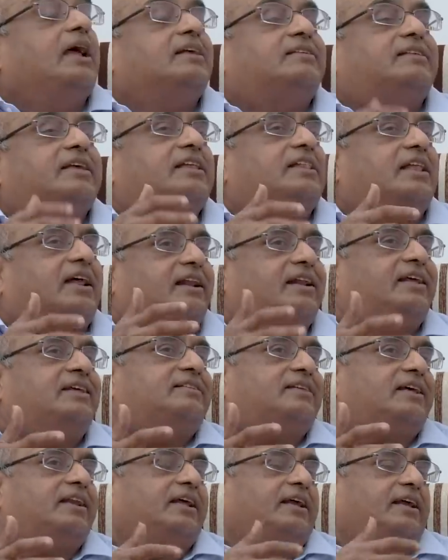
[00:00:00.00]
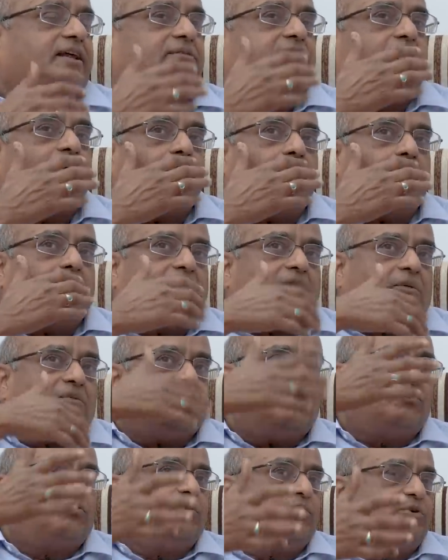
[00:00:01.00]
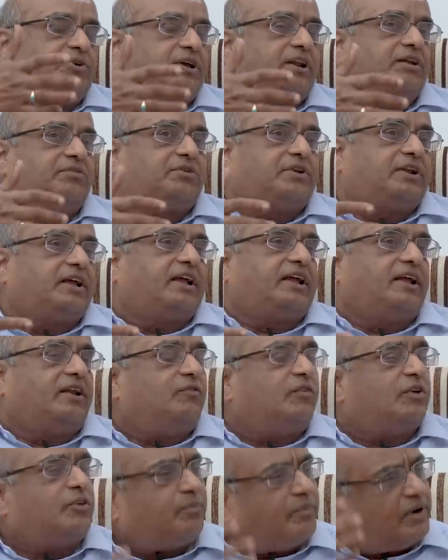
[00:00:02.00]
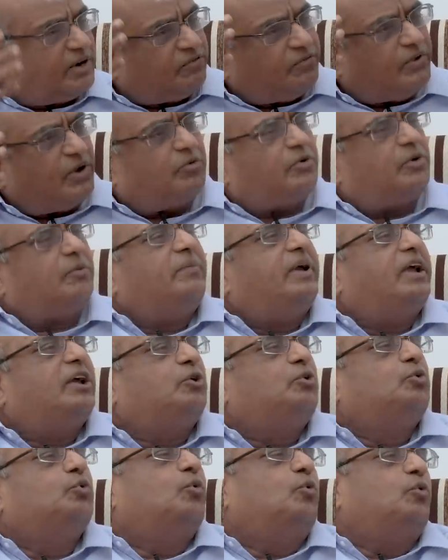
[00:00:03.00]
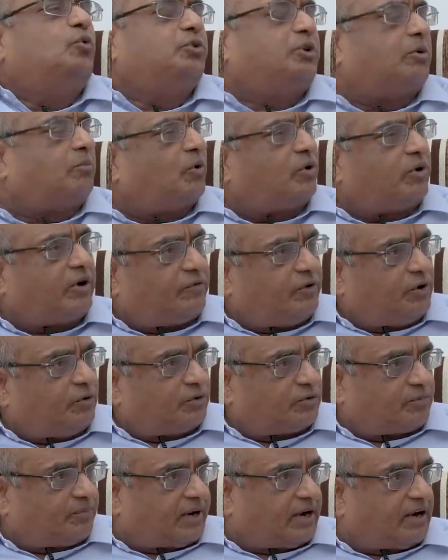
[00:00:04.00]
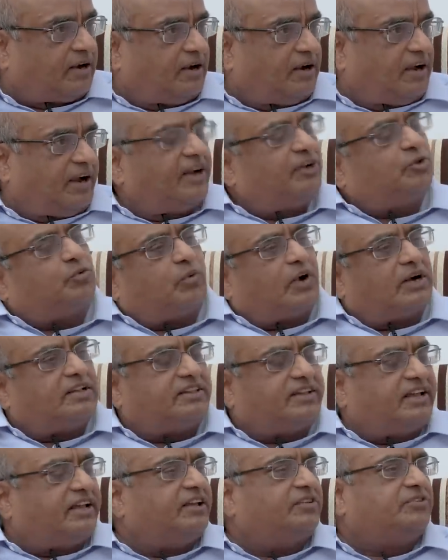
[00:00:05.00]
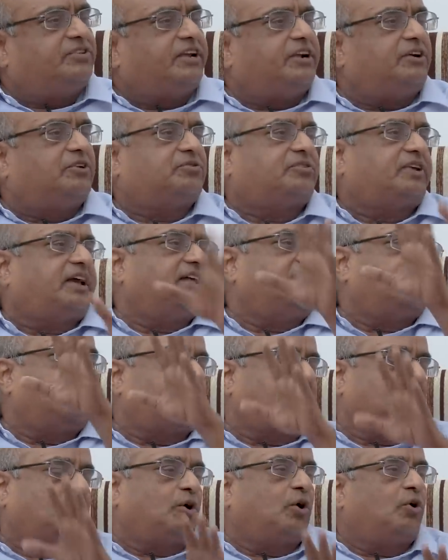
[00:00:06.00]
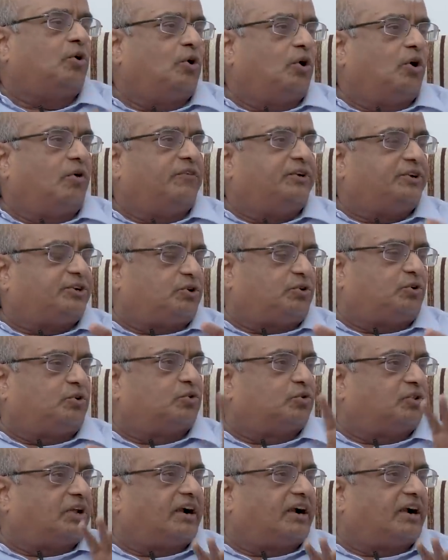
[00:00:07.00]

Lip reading: see, the reason is some of the futuristic investment, we have to make huge amount of investment. It's one thing easy to say that, we should do